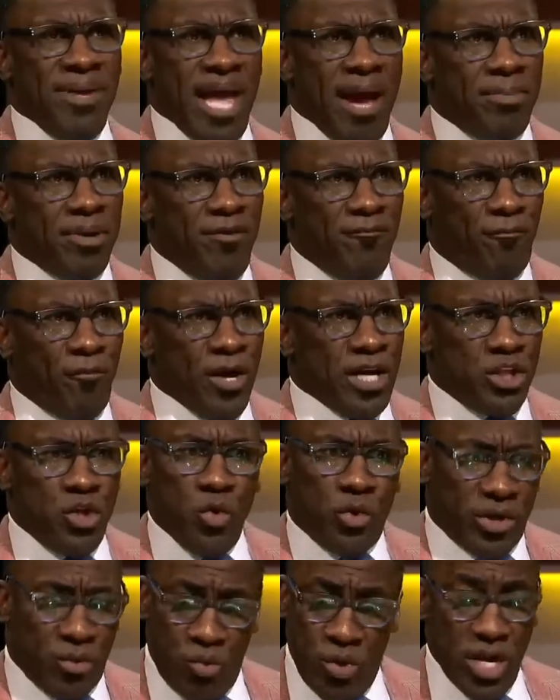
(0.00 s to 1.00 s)
be able to infringe?
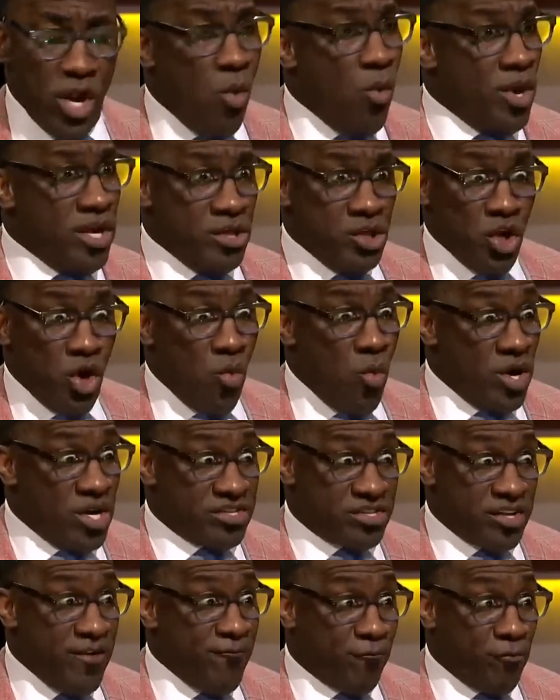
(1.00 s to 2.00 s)
You don't want
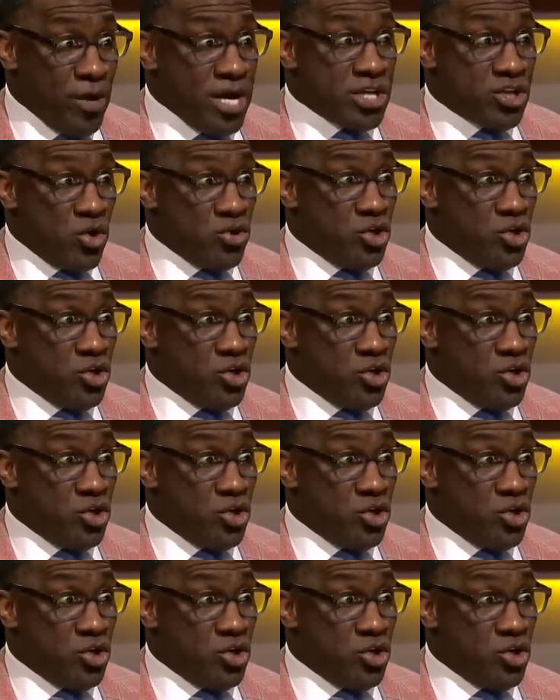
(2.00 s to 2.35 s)
us to infringe